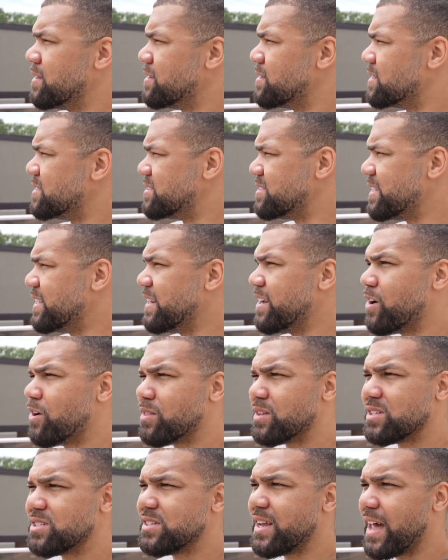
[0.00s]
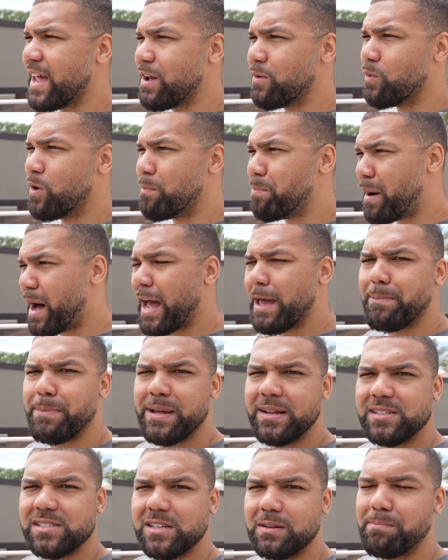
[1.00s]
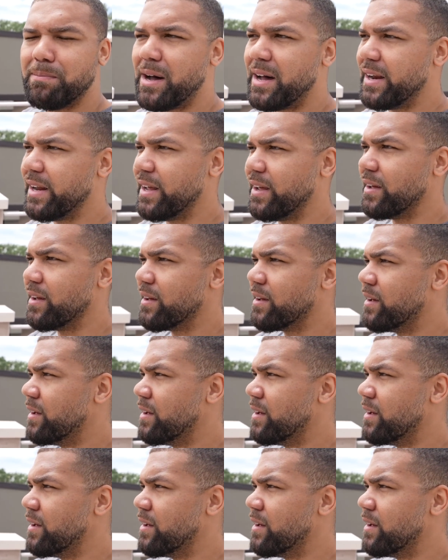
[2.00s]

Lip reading: the city or the state will pipe in some money